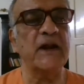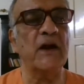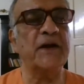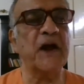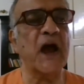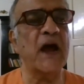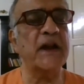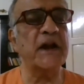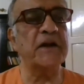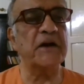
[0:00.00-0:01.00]
the entire
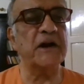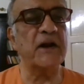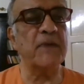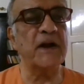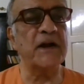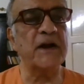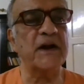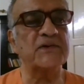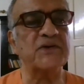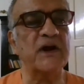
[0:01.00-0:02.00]
entertainment
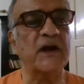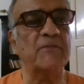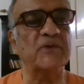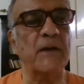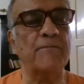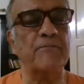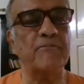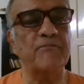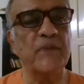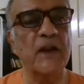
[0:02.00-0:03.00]
industry comes up
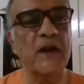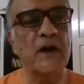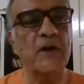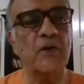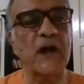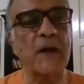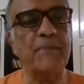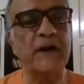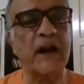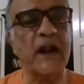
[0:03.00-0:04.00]
to
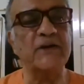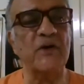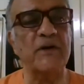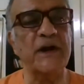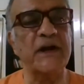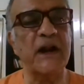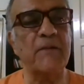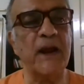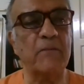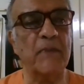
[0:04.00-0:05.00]
capitalize on it and
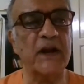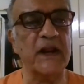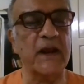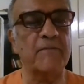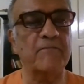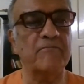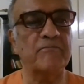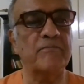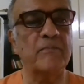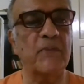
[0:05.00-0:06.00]
make money,
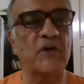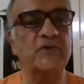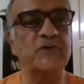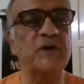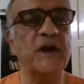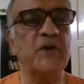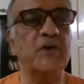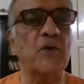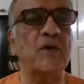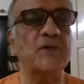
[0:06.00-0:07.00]
because you need to
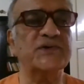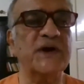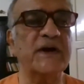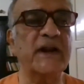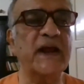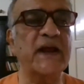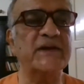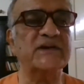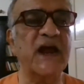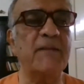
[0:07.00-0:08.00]
constantly
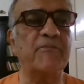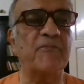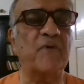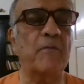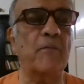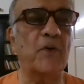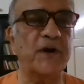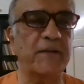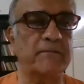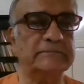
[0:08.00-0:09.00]
escape from
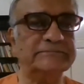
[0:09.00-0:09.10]
boredom.